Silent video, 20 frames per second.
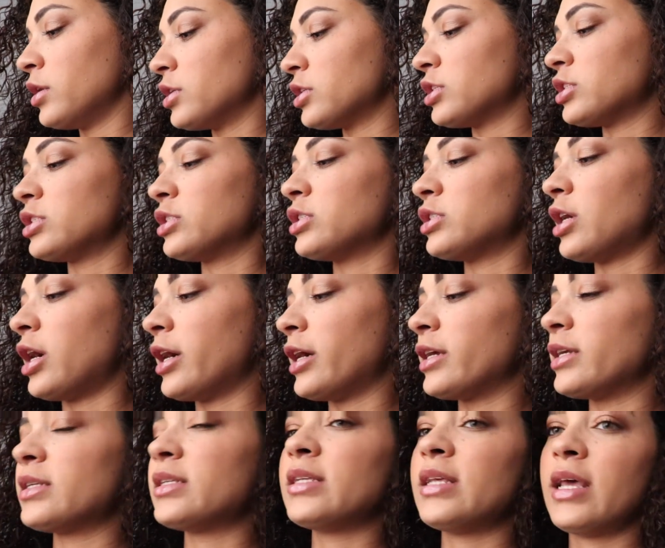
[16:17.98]

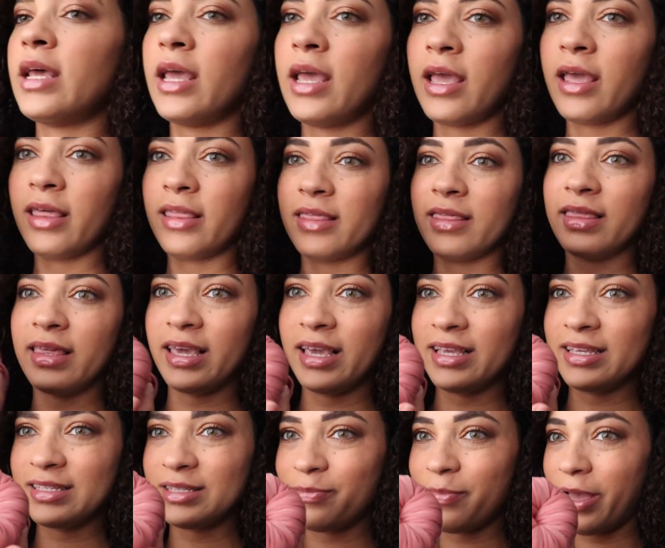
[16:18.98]
start
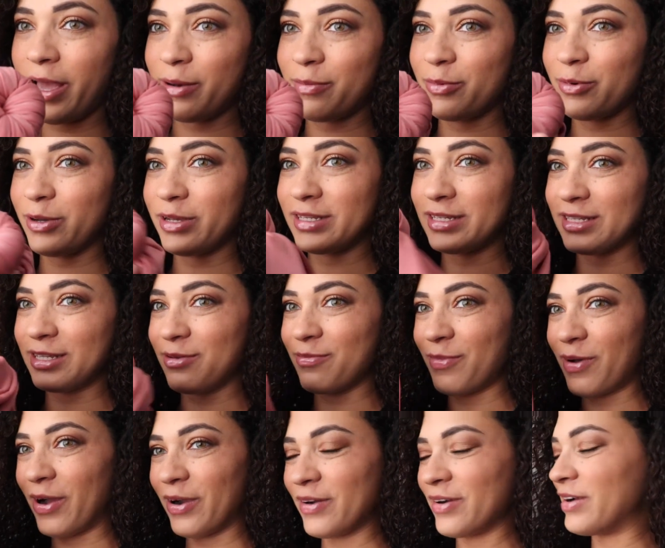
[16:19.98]
these bad boys
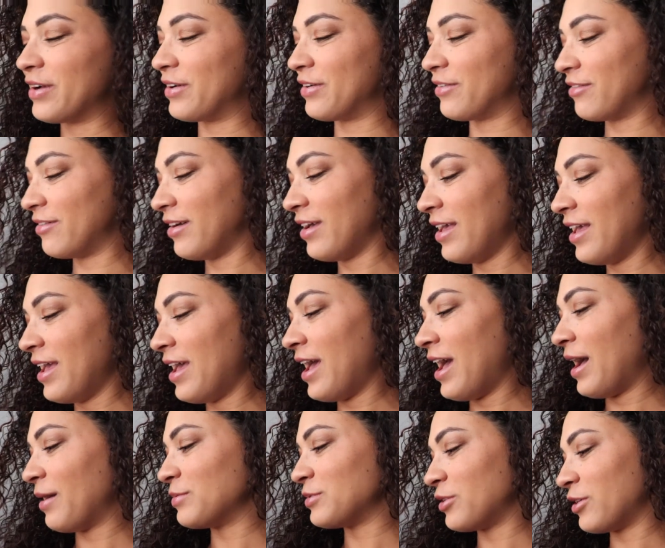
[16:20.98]
tomorrow.
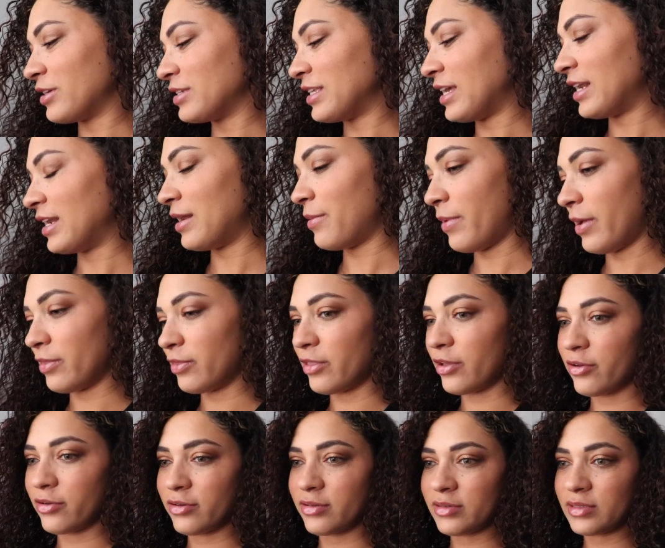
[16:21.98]
I'm so excited about
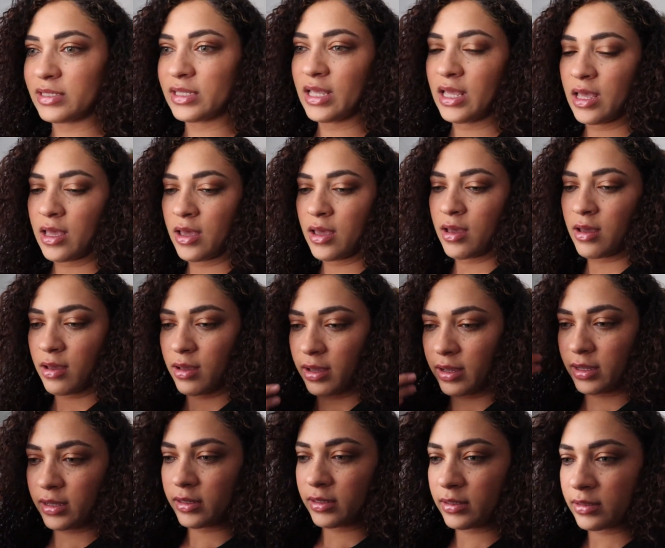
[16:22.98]
those.
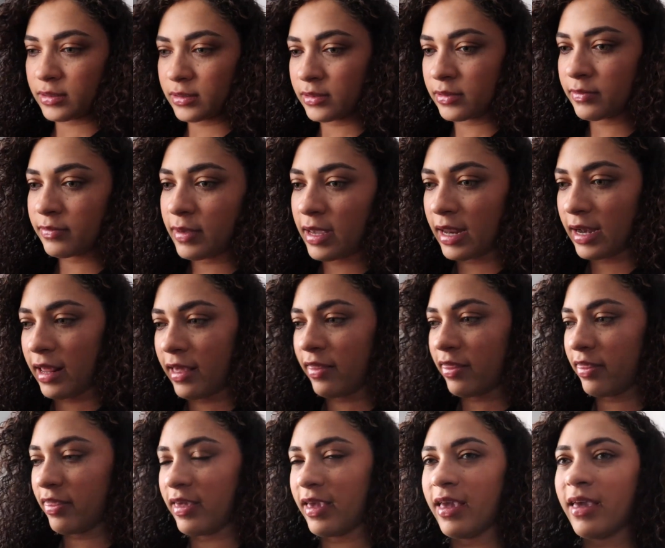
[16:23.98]
And I
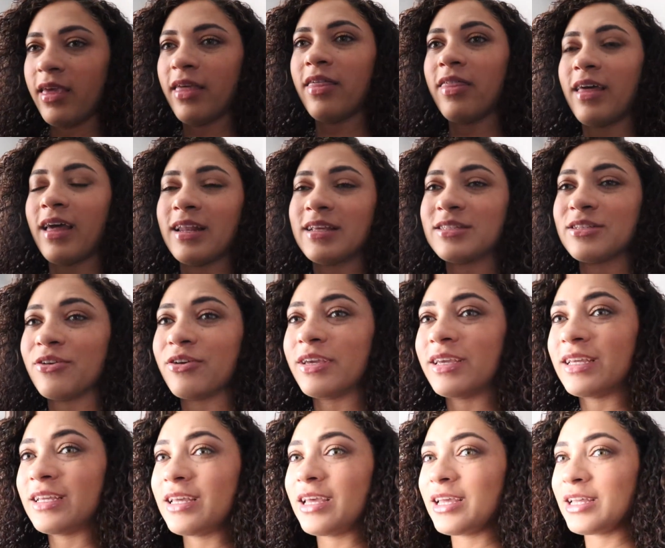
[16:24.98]
think that is
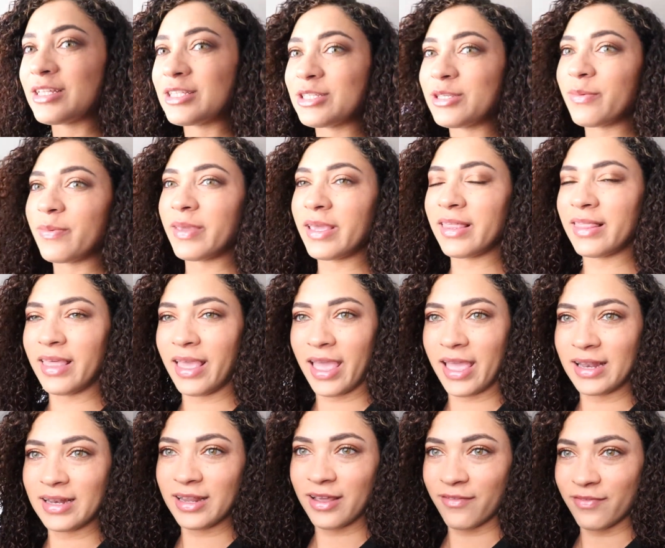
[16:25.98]
going to be the
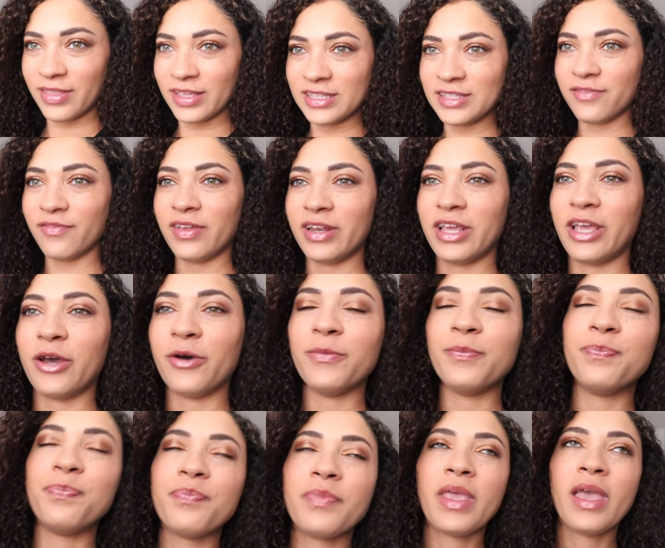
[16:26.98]
end of this video.